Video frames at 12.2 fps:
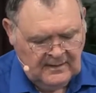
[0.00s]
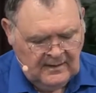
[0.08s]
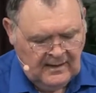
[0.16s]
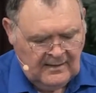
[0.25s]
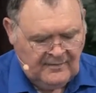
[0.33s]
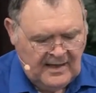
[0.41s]

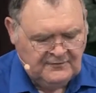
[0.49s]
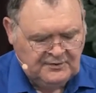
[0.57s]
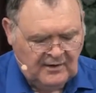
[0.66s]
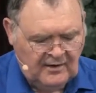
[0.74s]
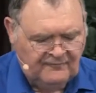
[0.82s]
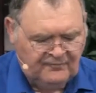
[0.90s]
and they
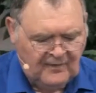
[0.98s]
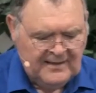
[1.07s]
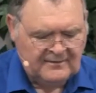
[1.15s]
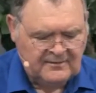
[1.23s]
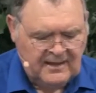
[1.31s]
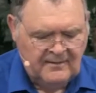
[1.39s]
shall
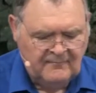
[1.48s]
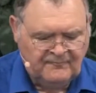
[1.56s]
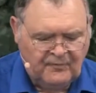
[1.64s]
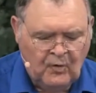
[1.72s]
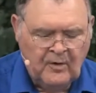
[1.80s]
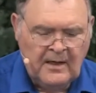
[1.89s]
afflict them
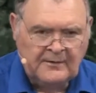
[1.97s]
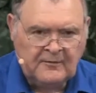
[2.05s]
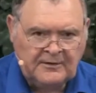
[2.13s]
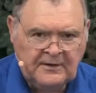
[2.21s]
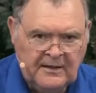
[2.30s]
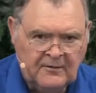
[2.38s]

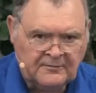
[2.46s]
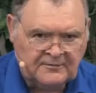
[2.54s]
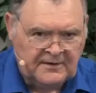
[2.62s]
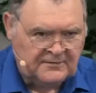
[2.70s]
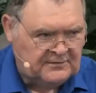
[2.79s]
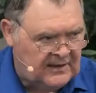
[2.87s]
400 years.
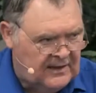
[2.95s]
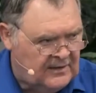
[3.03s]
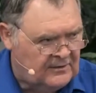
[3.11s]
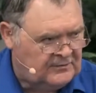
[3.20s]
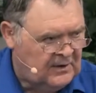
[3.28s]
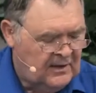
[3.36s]
This
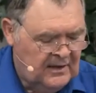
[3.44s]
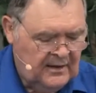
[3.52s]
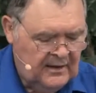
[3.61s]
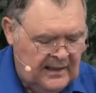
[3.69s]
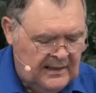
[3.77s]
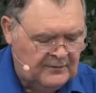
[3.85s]
is
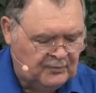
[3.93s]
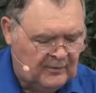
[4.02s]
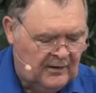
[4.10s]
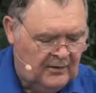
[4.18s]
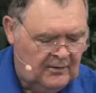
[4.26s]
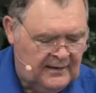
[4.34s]

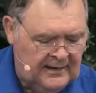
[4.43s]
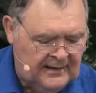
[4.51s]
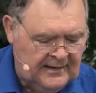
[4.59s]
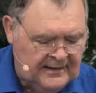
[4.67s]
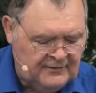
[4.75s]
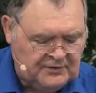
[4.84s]
Israel in
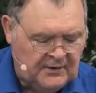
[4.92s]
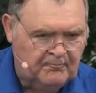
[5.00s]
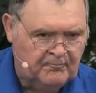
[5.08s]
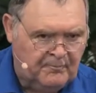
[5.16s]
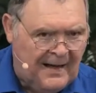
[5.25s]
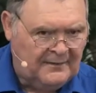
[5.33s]

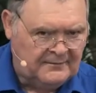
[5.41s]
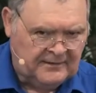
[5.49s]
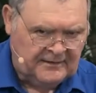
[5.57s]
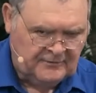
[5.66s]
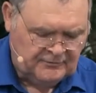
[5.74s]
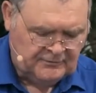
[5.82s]
Egypt
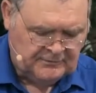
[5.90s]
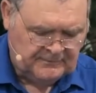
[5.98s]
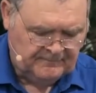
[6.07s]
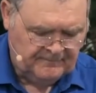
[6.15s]
bondage.